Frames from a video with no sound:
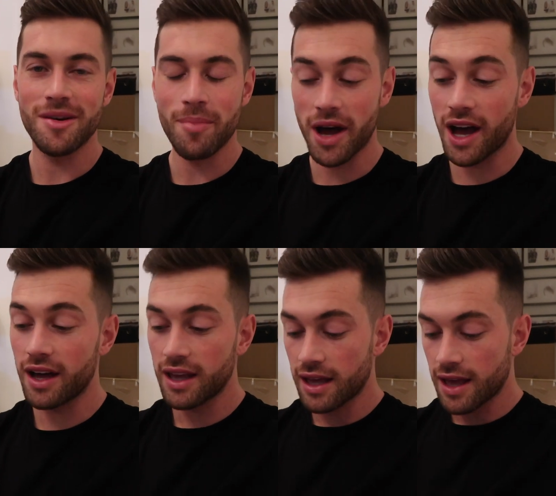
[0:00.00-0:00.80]

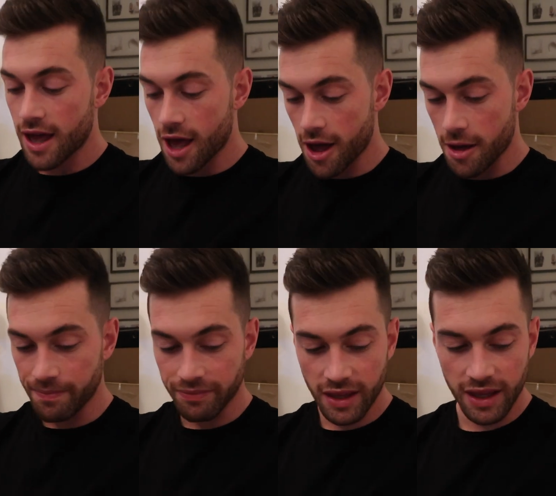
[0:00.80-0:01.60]
But
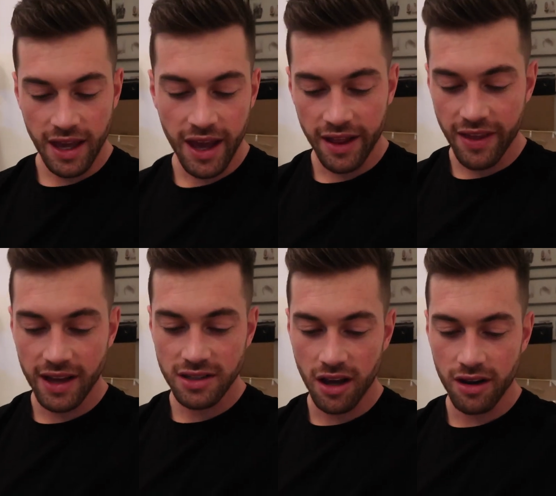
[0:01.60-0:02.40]
yeah,
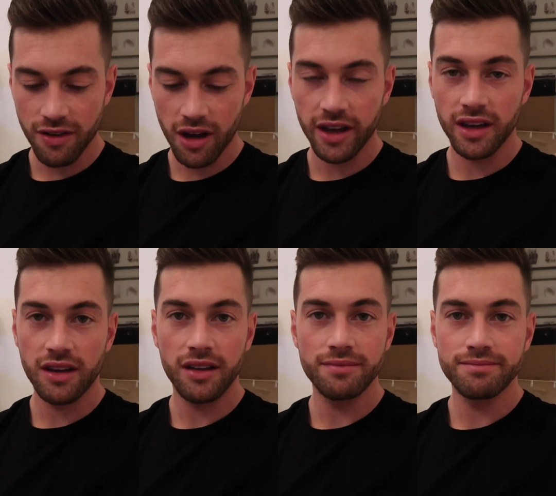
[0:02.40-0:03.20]
that's kind of
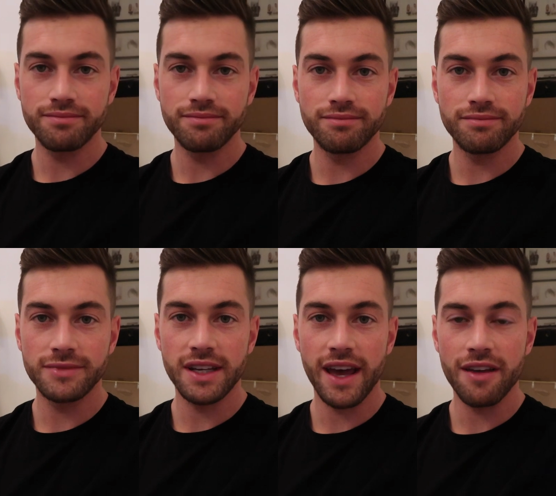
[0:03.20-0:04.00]
like
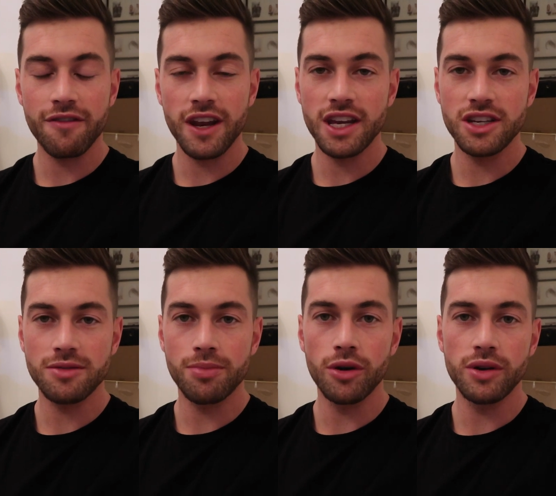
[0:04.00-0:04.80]
today
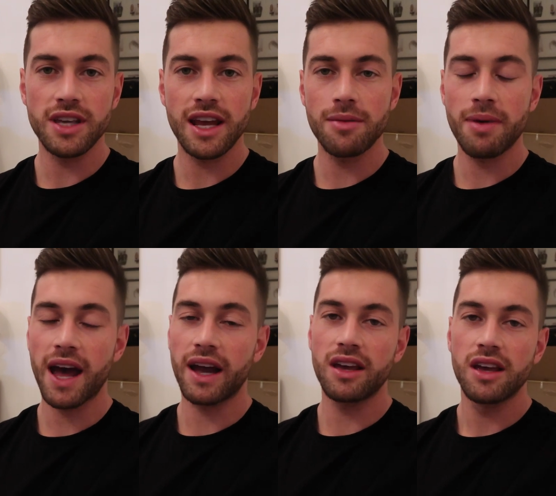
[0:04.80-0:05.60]
finished. Blewett's headed
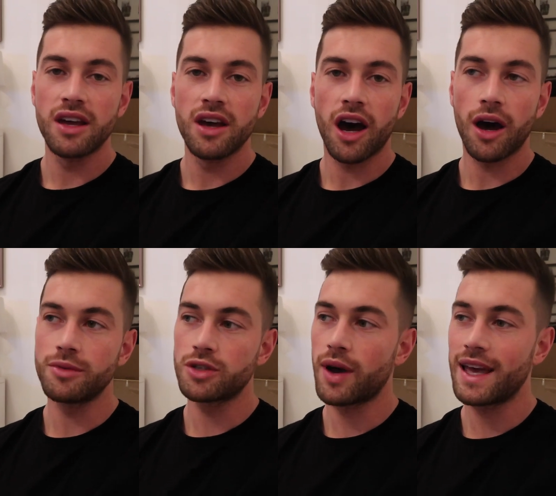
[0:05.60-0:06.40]
back
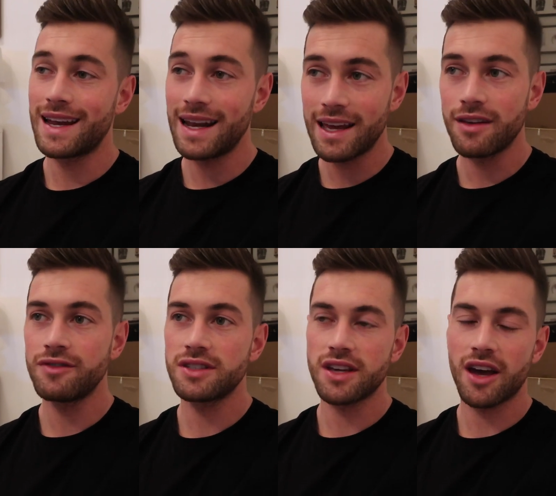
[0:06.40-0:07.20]
up to where he
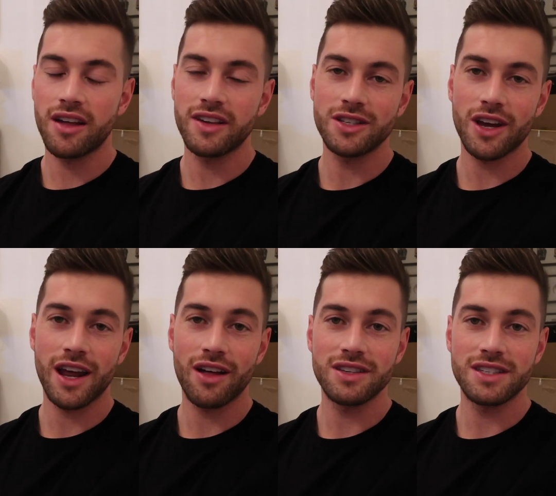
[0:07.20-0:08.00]
lives. I think he's going
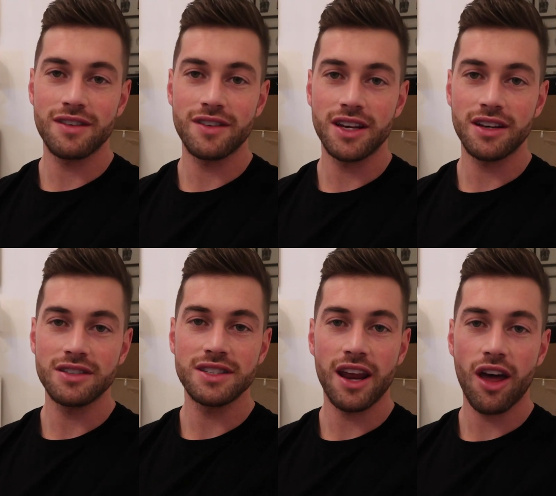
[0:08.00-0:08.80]
out this evening
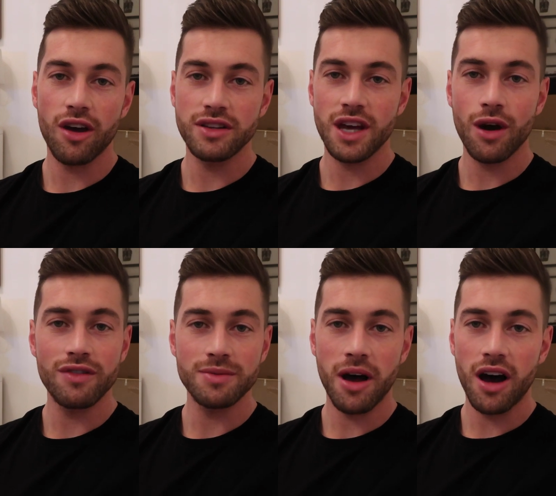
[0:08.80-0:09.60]
and staying at a hotel
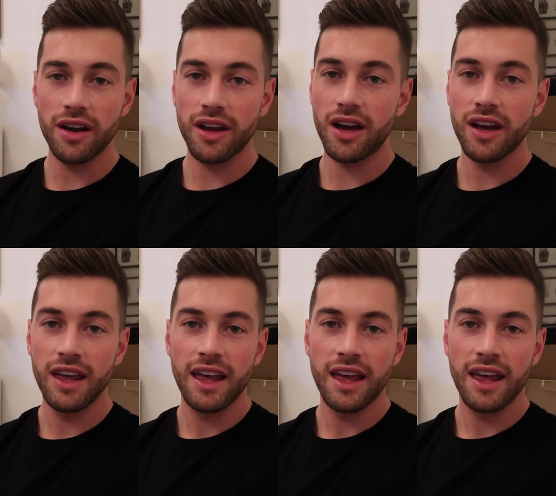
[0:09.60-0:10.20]
with his partner.